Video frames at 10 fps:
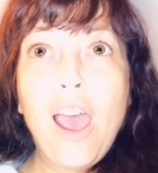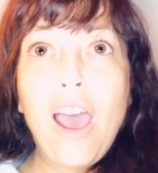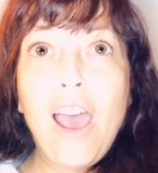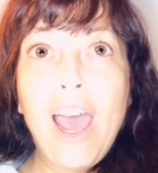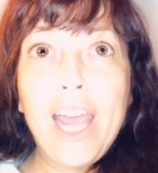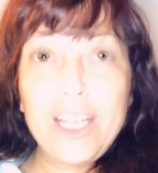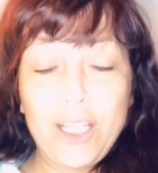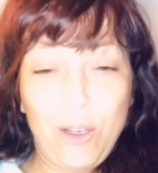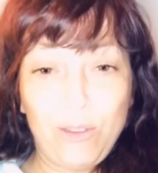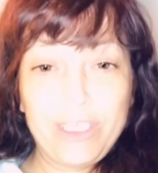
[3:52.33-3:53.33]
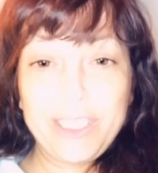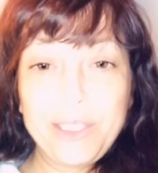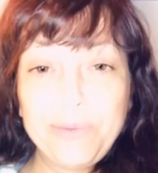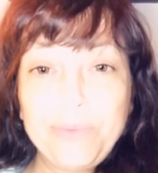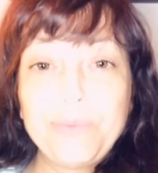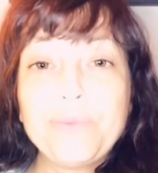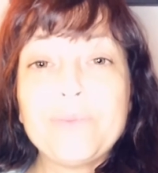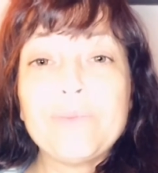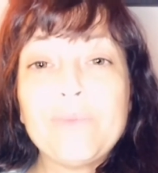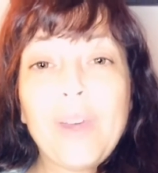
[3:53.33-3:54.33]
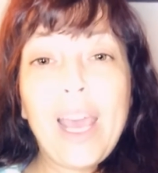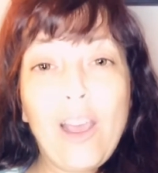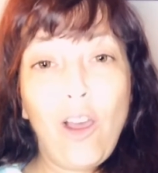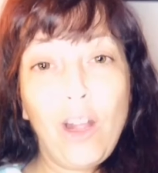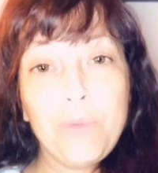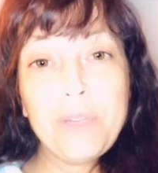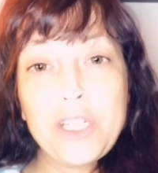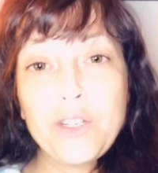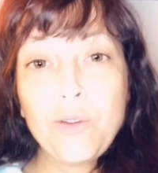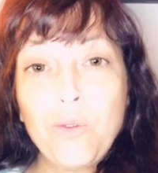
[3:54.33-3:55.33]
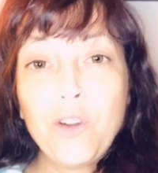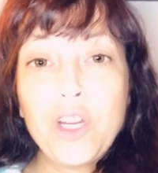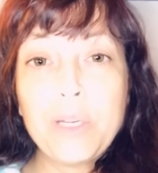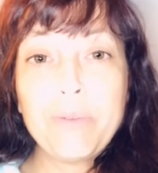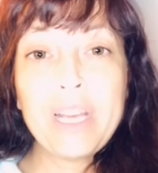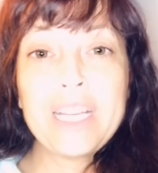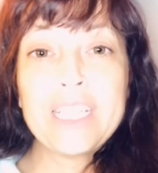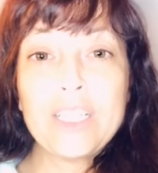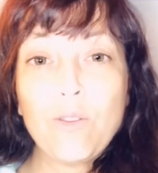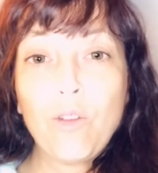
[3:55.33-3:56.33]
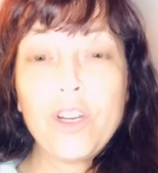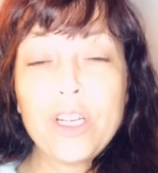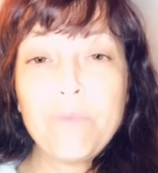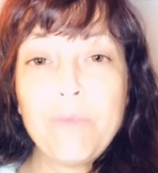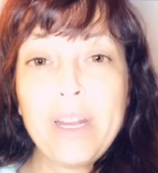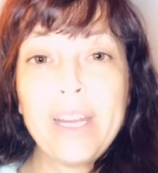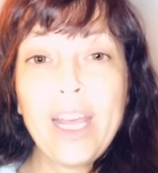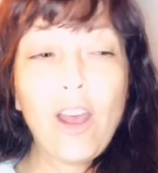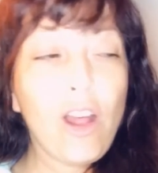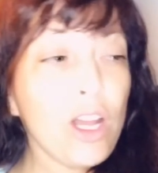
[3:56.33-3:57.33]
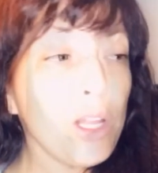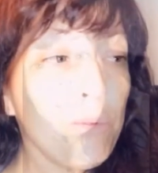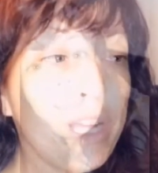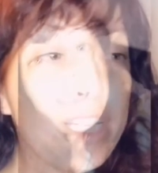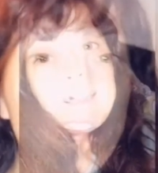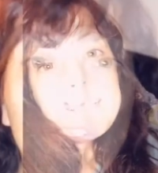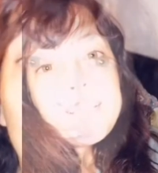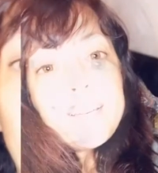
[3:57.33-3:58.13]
I don't. I call him Mr. Orange because he's orange on Monday all the way till Friday.